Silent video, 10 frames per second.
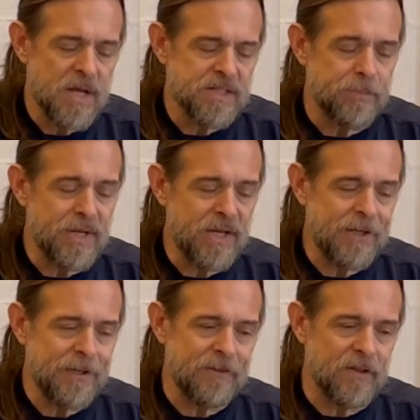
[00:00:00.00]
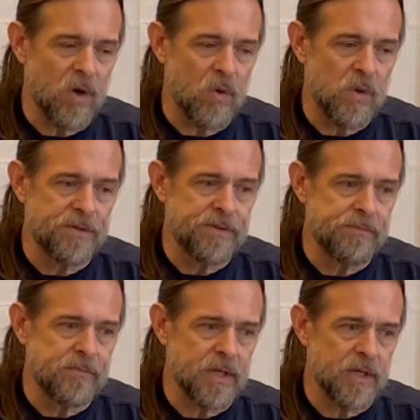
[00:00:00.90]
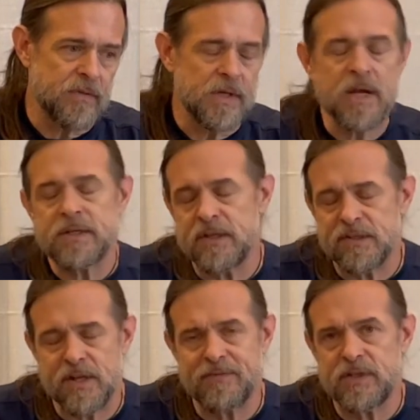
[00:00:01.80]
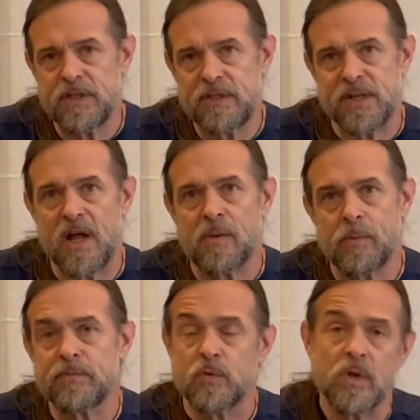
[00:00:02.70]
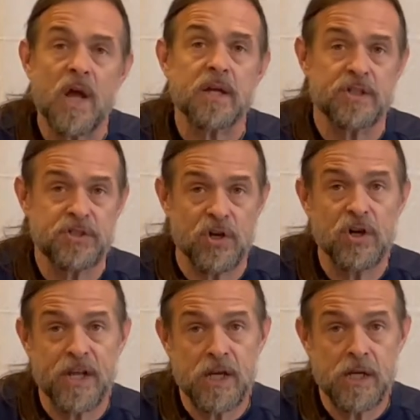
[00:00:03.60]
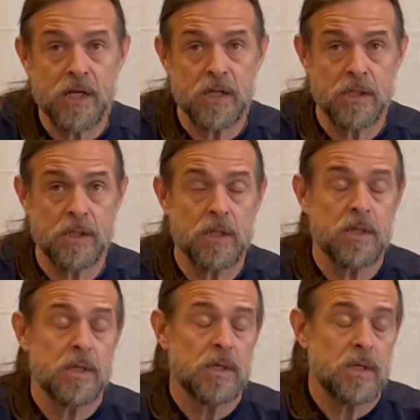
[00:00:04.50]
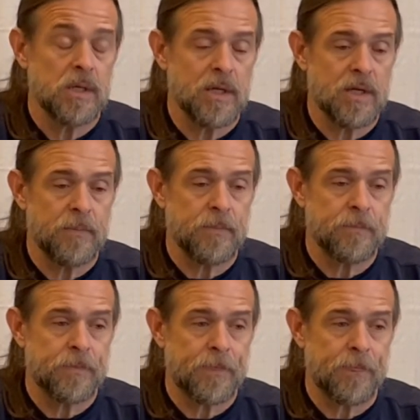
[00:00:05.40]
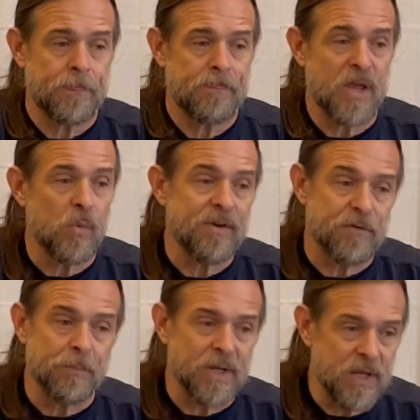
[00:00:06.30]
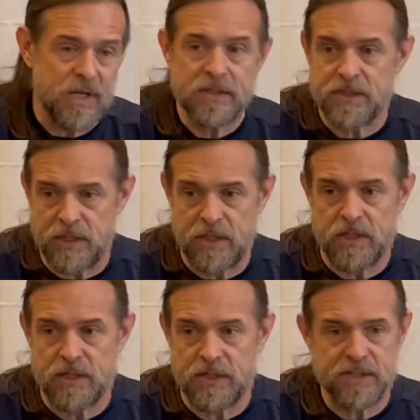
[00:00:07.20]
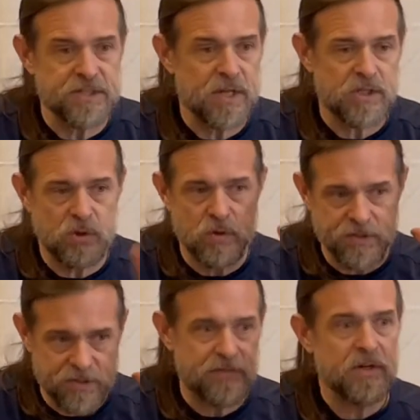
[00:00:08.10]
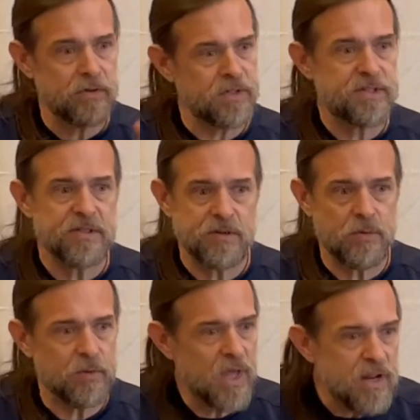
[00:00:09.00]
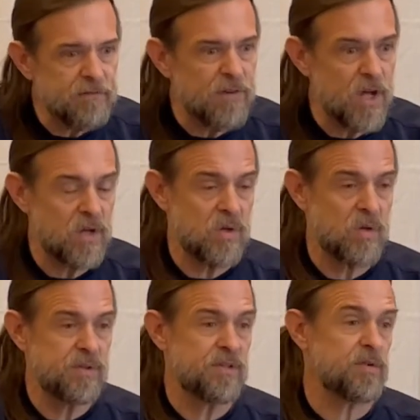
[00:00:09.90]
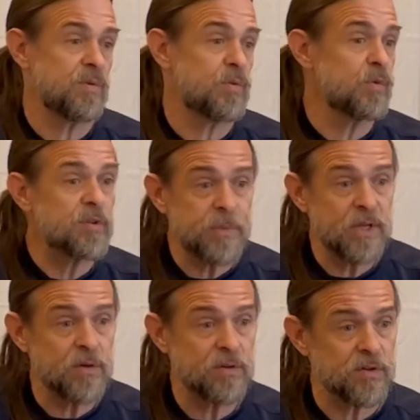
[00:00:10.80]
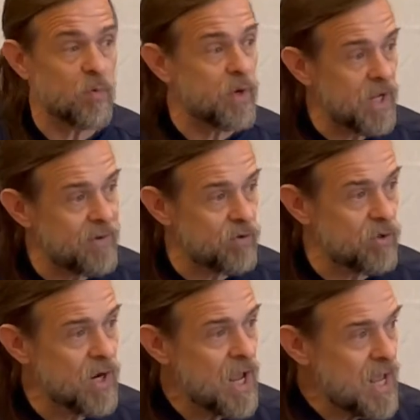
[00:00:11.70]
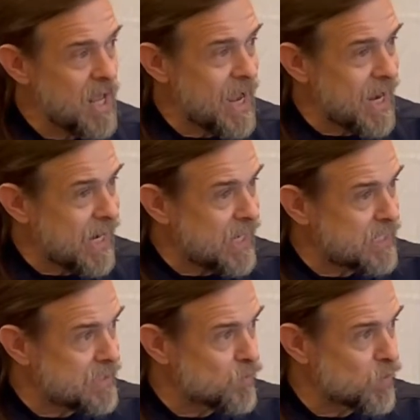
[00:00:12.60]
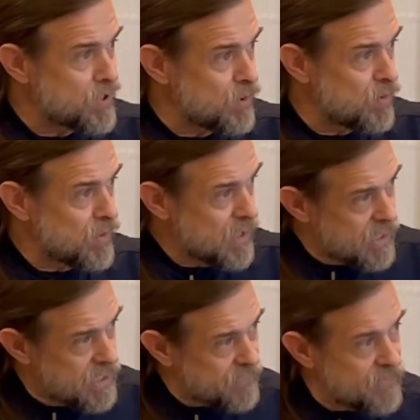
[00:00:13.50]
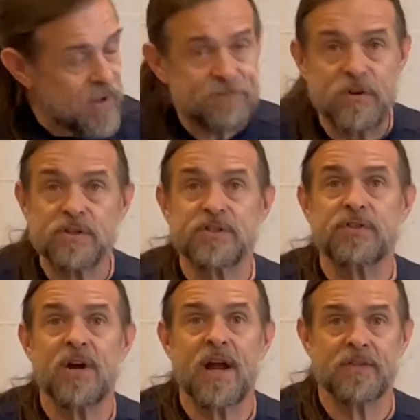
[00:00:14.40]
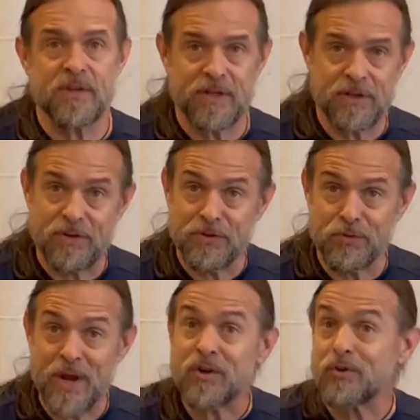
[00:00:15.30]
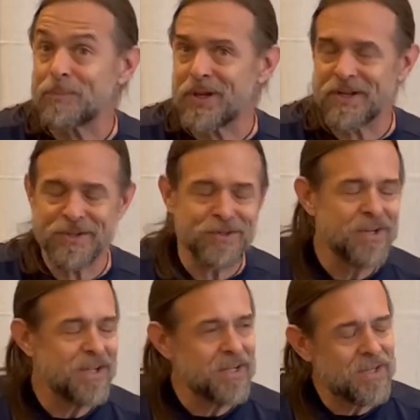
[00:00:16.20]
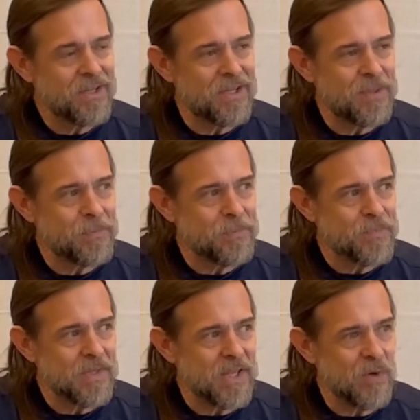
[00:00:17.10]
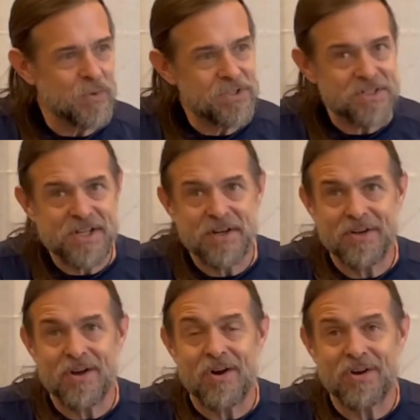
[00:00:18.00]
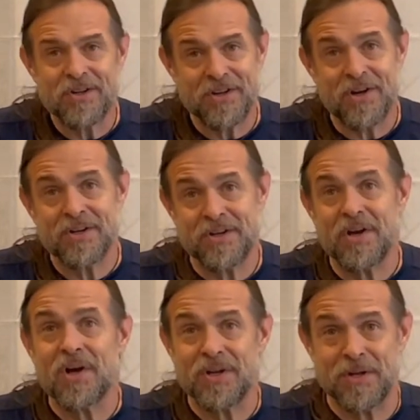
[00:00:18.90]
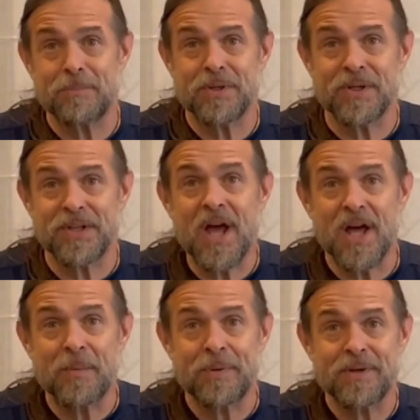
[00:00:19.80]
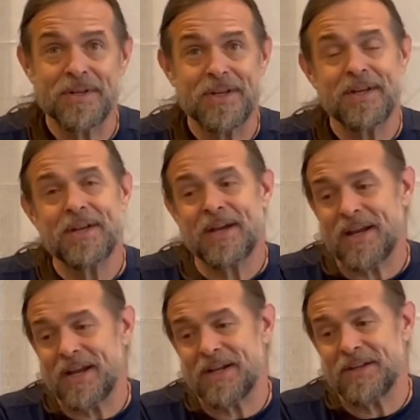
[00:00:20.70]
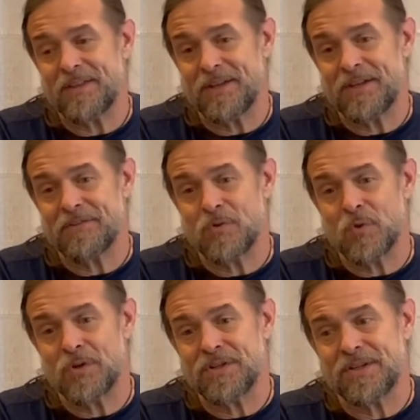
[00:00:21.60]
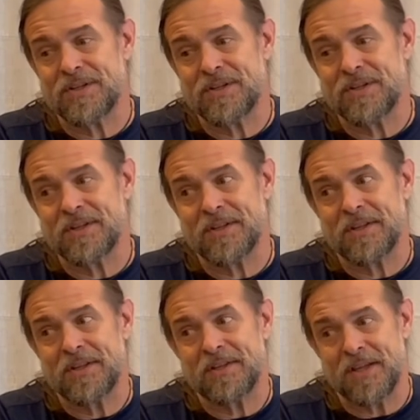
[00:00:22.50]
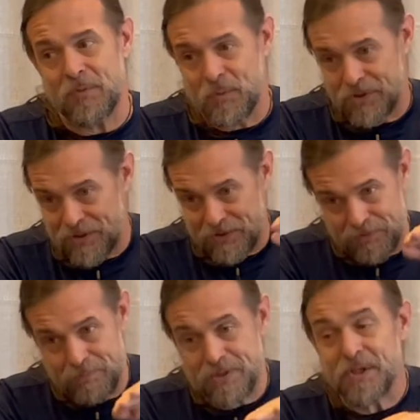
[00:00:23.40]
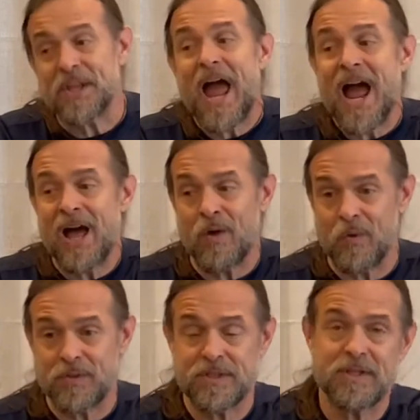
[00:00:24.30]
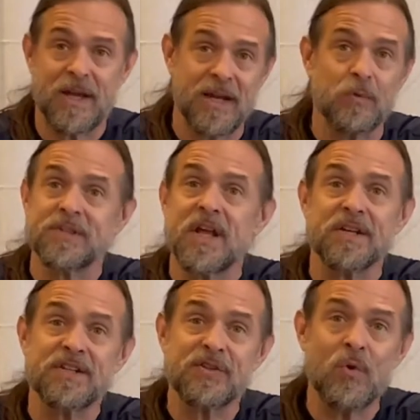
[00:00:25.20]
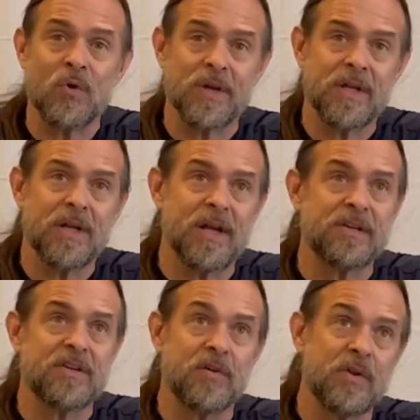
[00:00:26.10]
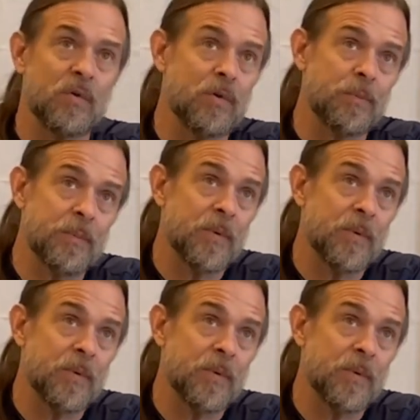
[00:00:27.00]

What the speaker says: to me, in the 1970s, albums were like a journey. They went from beginning to end, and it's like you could sit there and listen to it with headphones or through speakers or whatever, and when you hit that first track there on your record player, it would just carry on and on and on and build up, and then of course it would build out, and it was like a story. And so there were